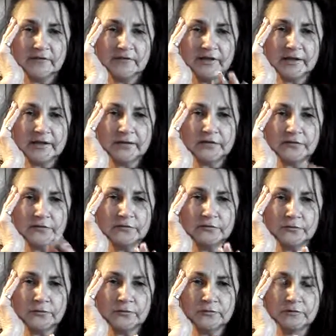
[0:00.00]
Thank
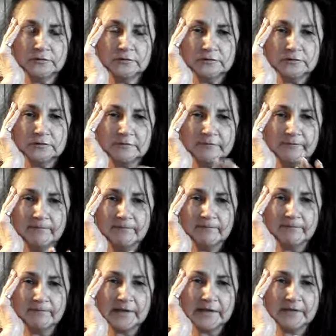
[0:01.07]
you,
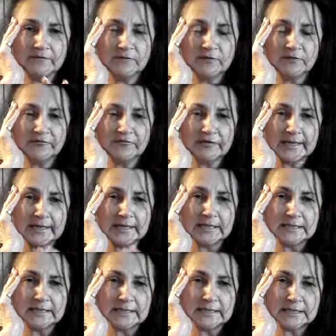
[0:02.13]
faithful
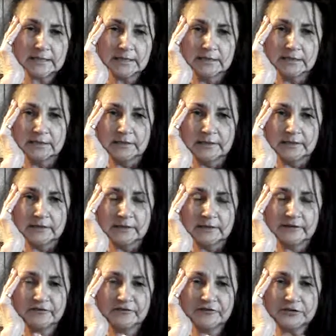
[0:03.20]
friends,
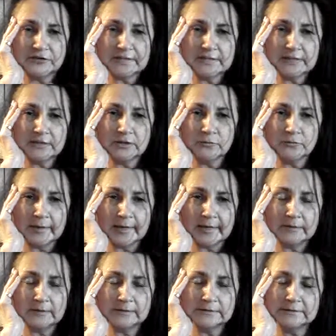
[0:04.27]
if you're still
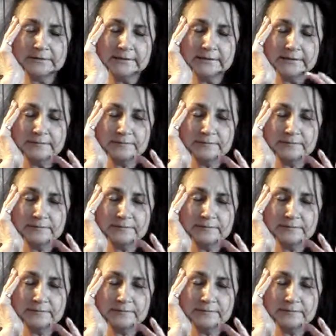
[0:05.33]
around.